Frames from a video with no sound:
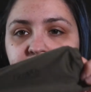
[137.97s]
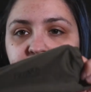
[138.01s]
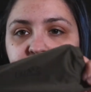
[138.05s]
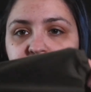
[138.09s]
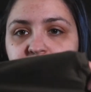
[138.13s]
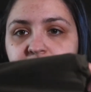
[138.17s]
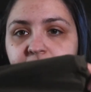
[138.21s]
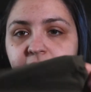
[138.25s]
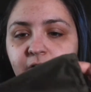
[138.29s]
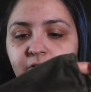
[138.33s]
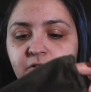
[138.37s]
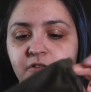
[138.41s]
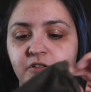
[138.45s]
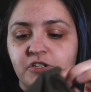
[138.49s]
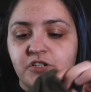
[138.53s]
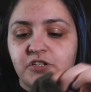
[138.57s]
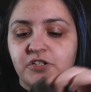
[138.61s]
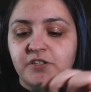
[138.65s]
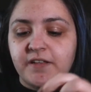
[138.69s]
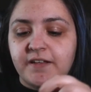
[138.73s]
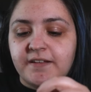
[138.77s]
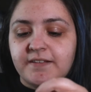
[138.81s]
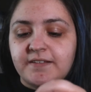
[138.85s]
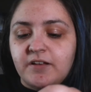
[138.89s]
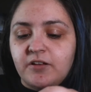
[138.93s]

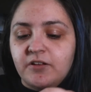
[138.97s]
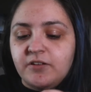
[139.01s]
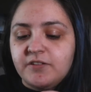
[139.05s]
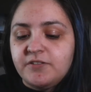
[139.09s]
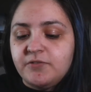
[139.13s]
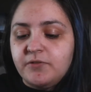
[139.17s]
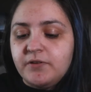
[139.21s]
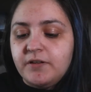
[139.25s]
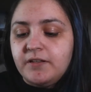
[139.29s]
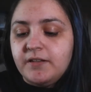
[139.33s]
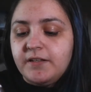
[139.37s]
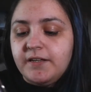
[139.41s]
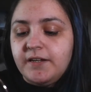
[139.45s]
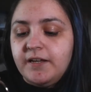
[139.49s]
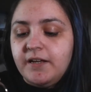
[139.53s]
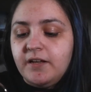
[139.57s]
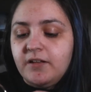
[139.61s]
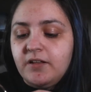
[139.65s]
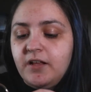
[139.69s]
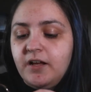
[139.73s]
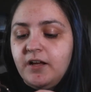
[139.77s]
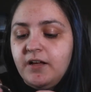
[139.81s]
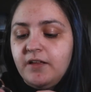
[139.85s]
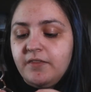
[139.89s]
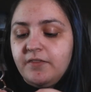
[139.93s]
pouch that's also a cleaning
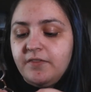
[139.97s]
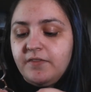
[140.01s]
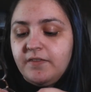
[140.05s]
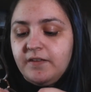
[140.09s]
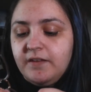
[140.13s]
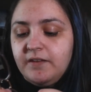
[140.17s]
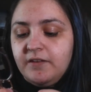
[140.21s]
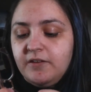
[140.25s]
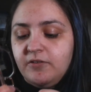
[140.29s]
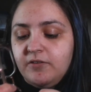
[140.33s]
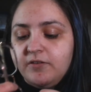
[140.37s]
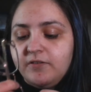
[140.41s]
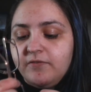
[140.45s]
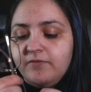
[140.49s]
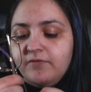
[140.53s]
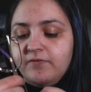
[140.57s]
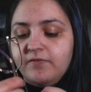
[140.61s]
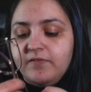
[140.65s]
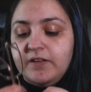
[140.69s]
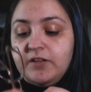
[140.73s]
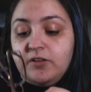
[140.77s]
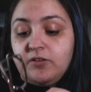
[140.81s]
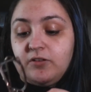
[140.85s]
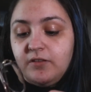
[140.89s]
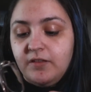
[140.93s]
cloth, and you can
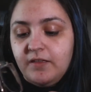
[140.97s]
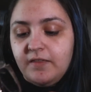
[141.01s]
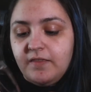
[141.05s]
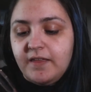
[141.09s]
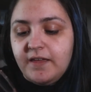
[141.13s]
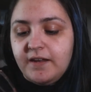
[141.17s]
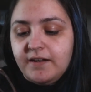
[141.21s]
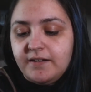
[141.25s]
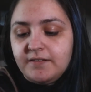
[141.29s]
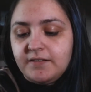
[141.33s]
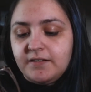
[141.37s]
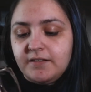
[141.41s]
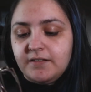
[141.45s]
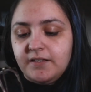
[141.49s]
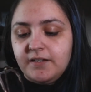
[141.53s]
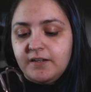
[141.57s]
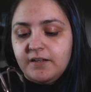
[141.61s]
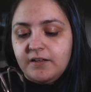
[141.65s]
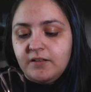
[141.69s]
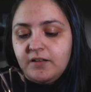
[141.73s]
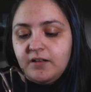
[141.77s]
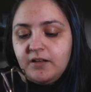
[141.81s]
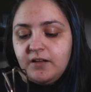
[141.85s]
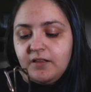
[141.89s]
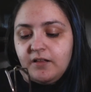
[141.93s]
feel that it's a
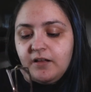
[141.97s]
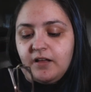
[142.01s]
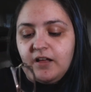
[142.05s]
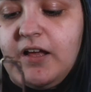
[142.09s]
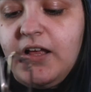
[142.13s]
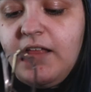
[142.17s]
cleaning cloth.